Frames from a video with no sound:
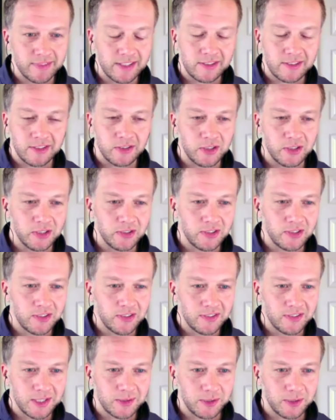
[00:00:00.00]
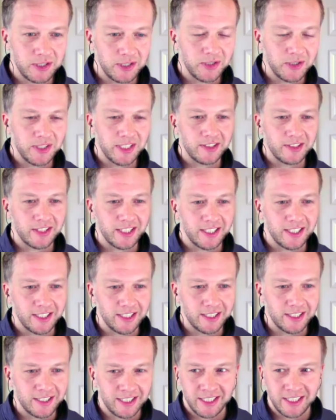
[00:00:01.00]
the truth. That's what you're doing out
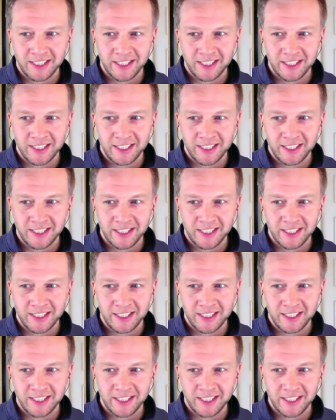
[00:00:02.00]
there.